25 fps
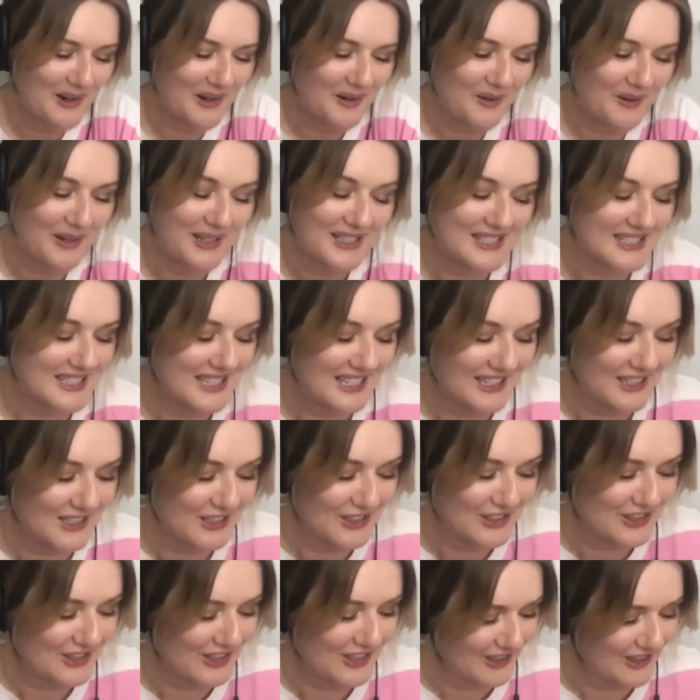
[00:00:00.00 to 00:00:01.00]
it's that good
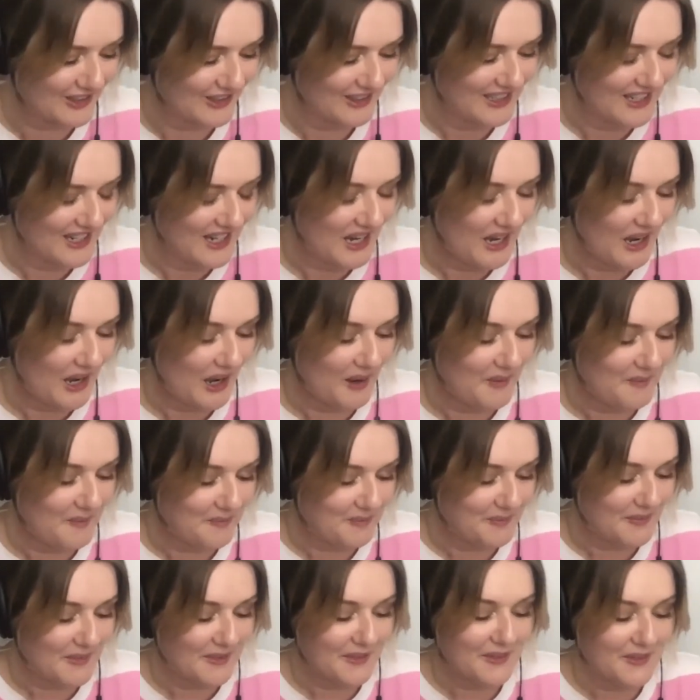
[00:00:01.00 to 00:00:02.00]
though.
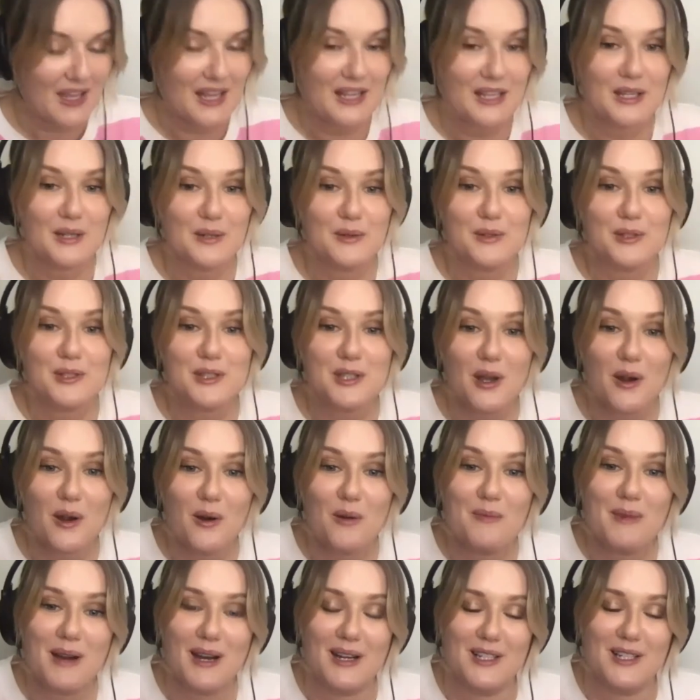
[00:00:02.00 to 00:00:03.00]
Thank you so
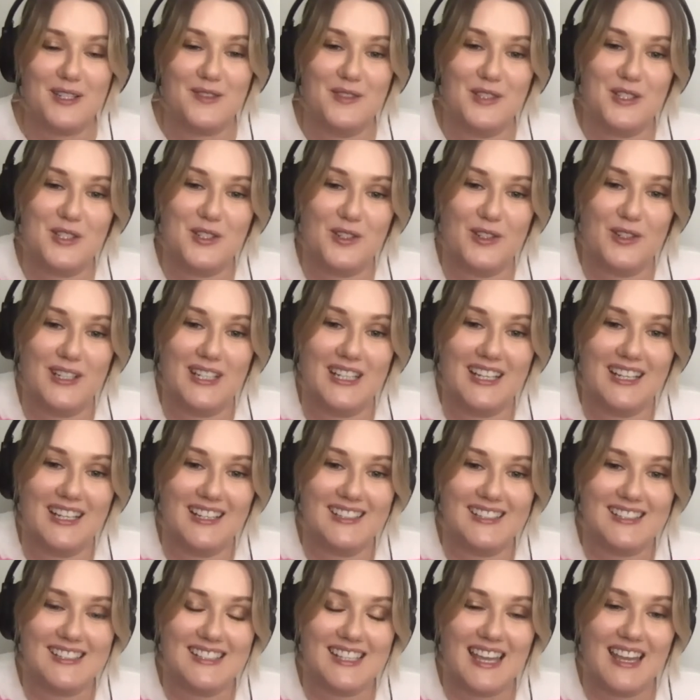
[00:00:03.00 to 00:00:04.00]
much for joining
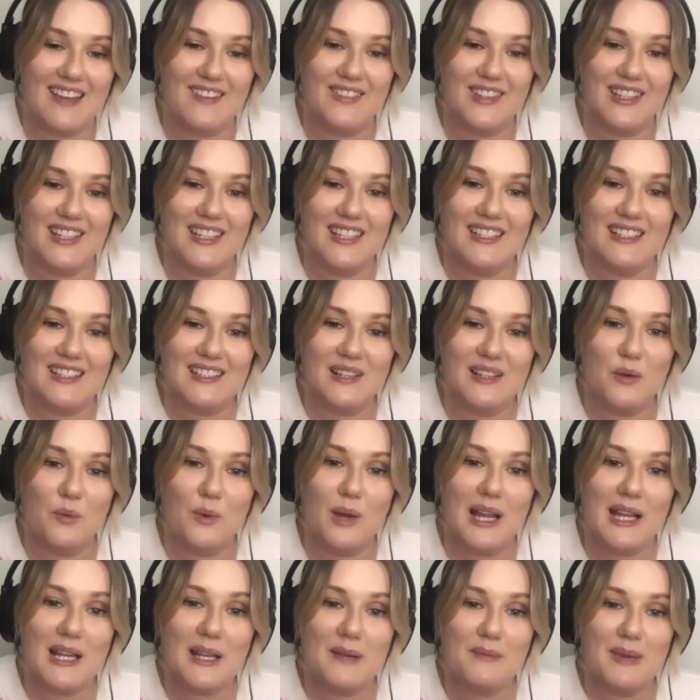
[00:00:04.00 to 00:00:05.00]
us, Kevin.
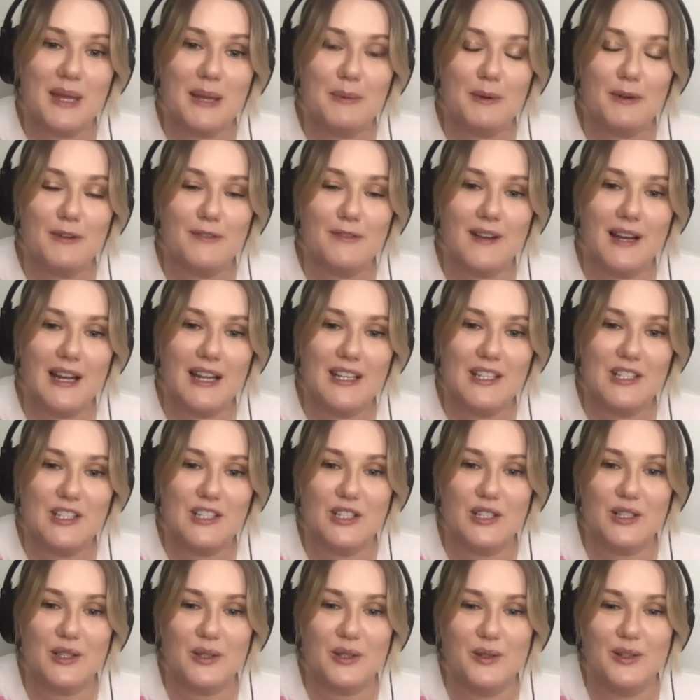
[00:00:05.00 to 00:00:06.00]
Where can people find
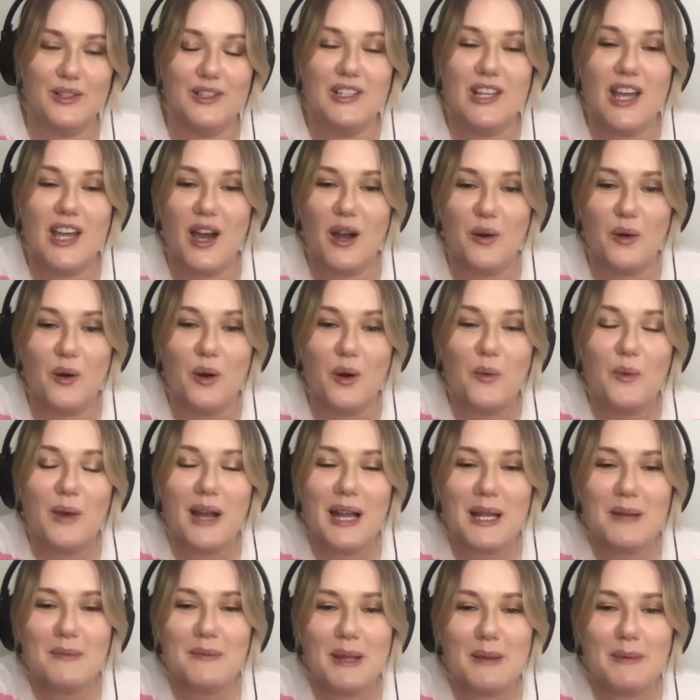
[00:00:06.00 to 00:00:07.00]
you? No, where
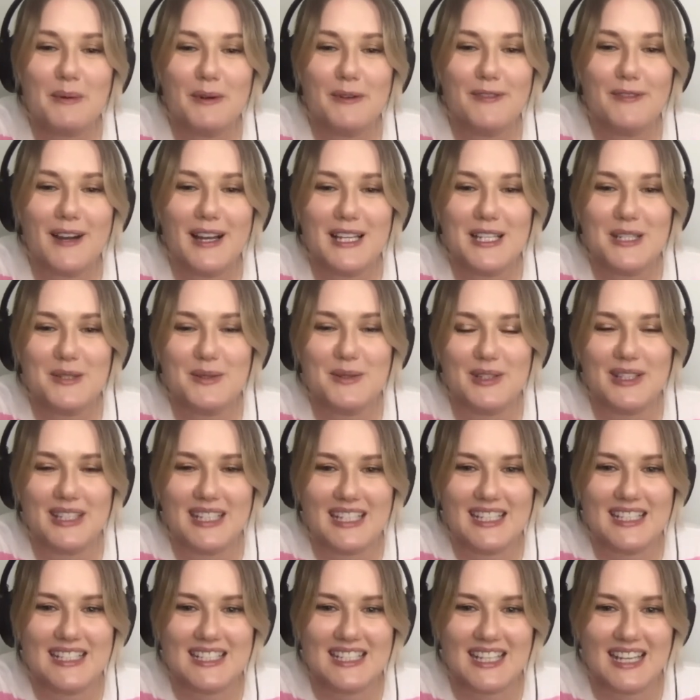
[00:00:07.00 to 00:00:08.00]
can people find you on the
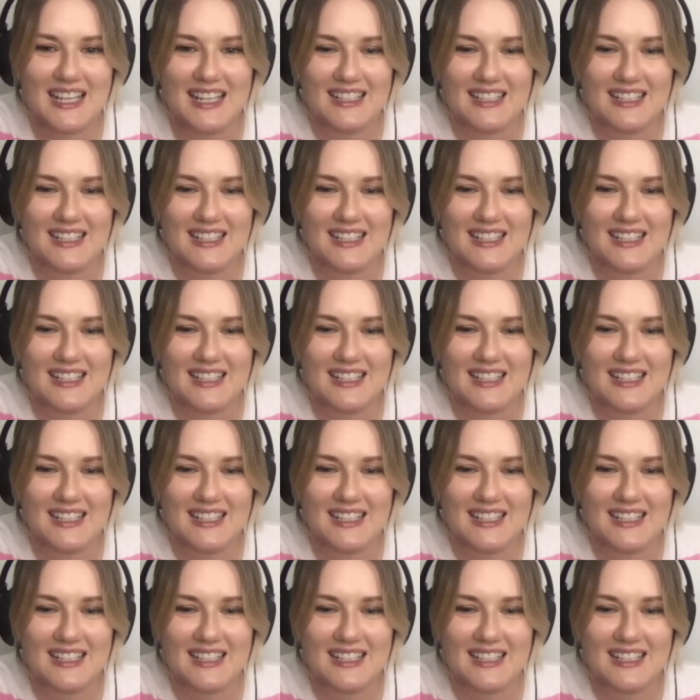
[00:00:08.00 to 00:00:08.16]
internet?